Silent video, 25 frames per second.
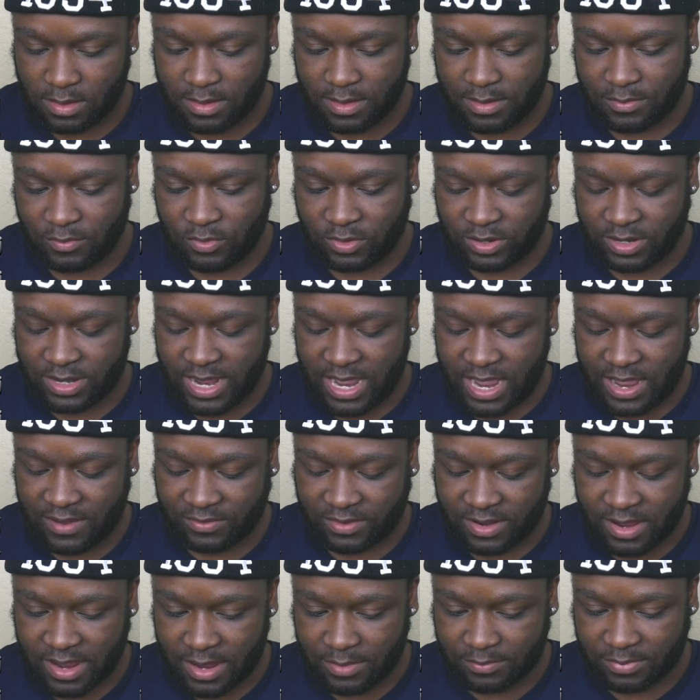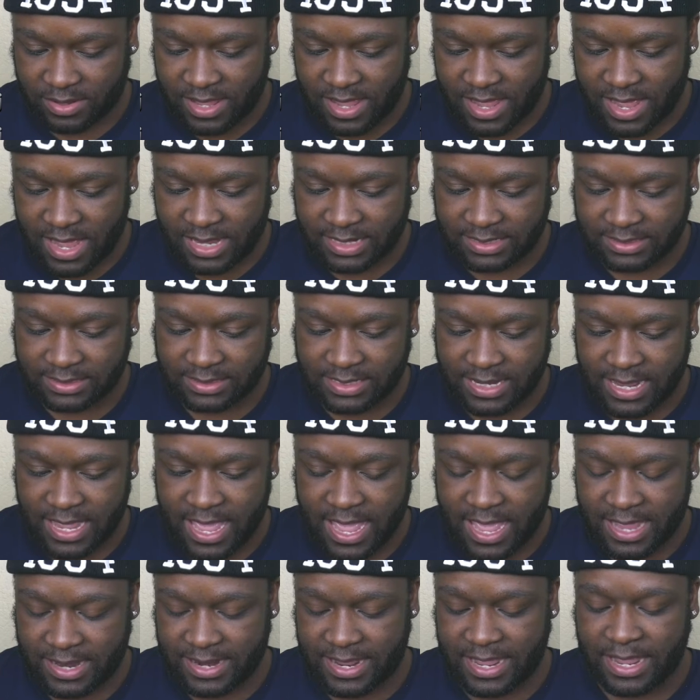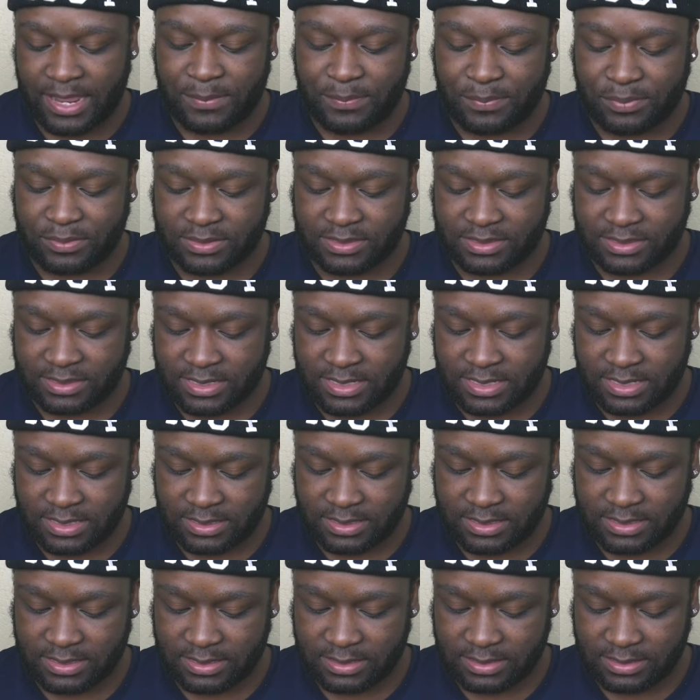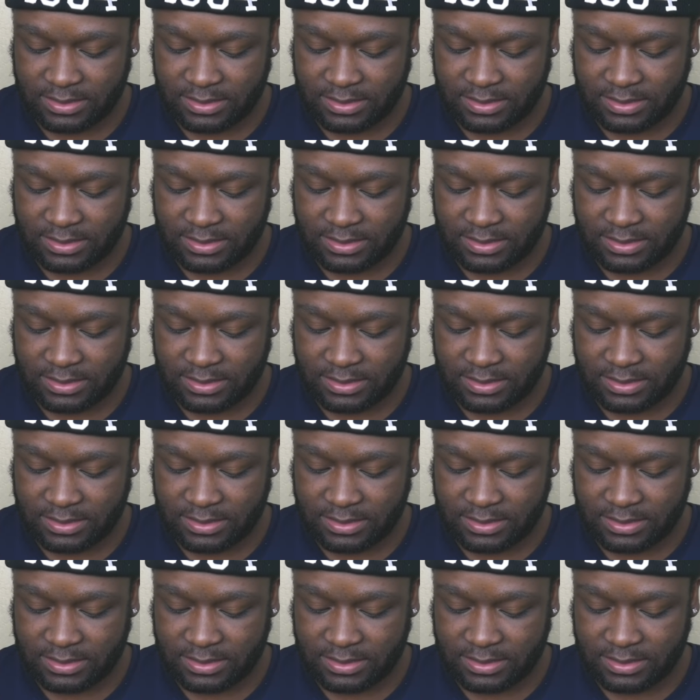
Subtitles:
We're gonna have Comcast at 8%.